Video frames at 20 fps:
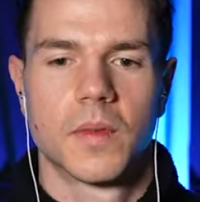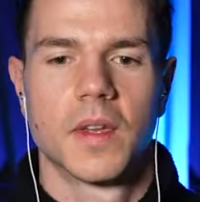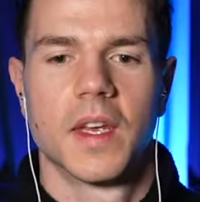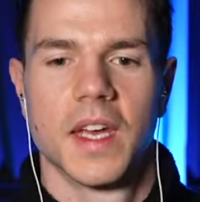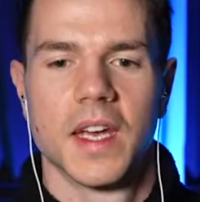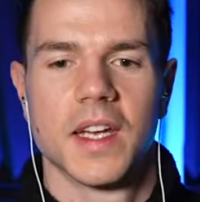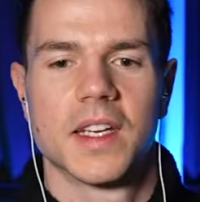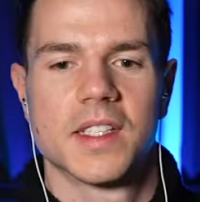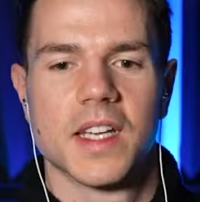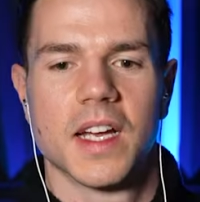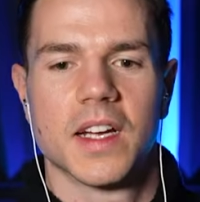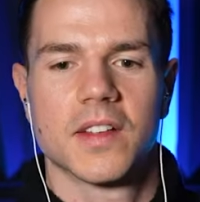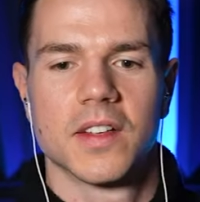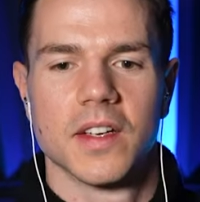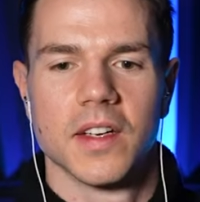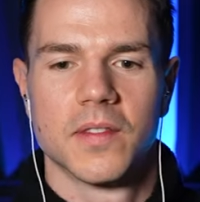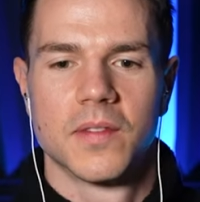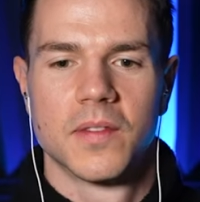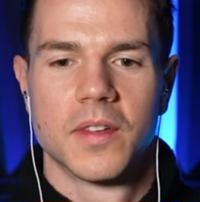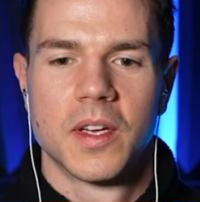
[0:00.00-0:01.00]
Yeah,
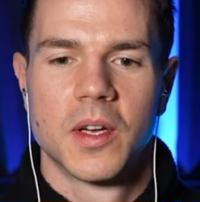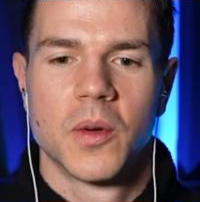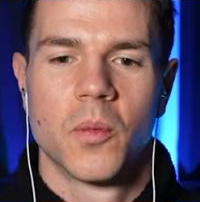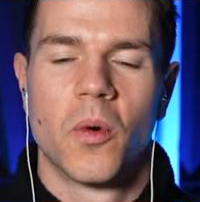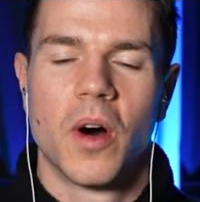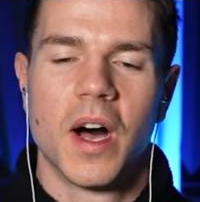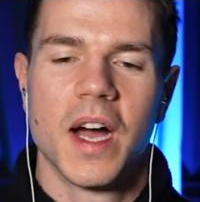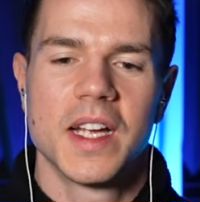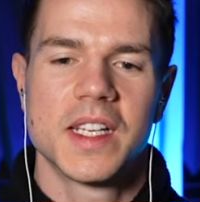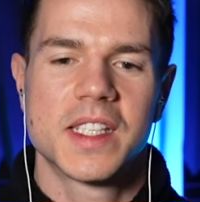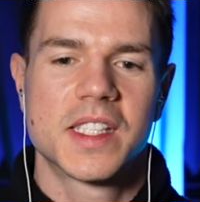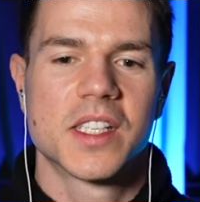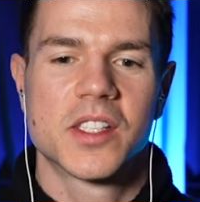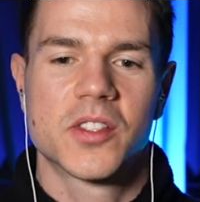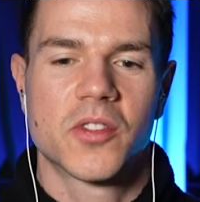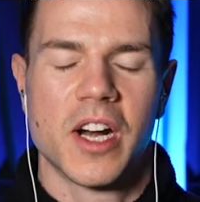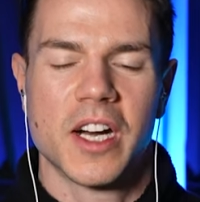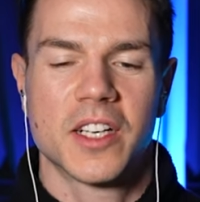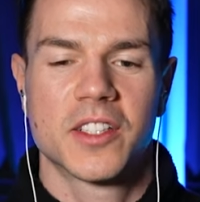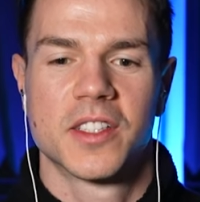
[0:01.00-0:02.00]
exactly. Why is
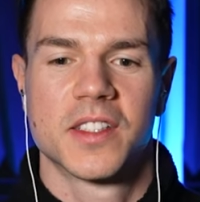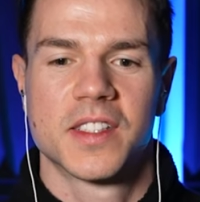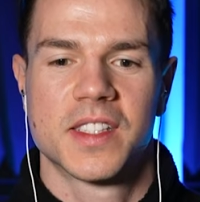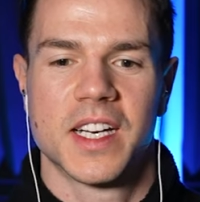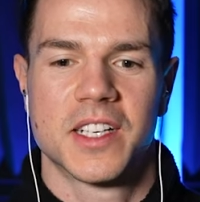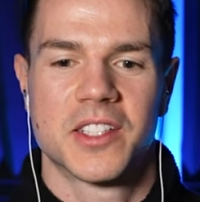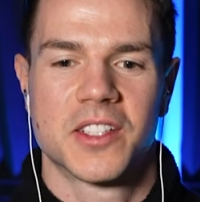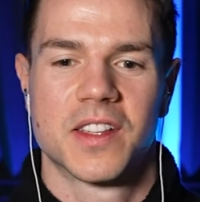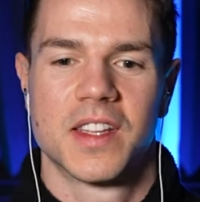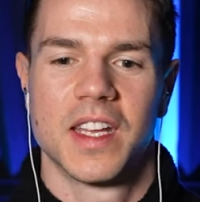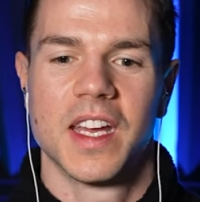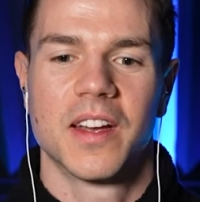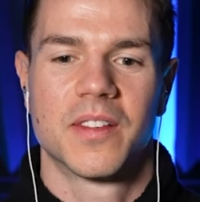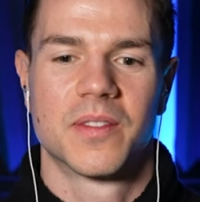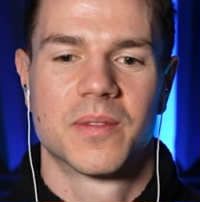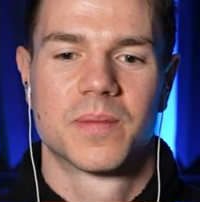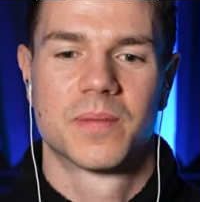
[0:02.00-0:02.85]
distraction such a thing?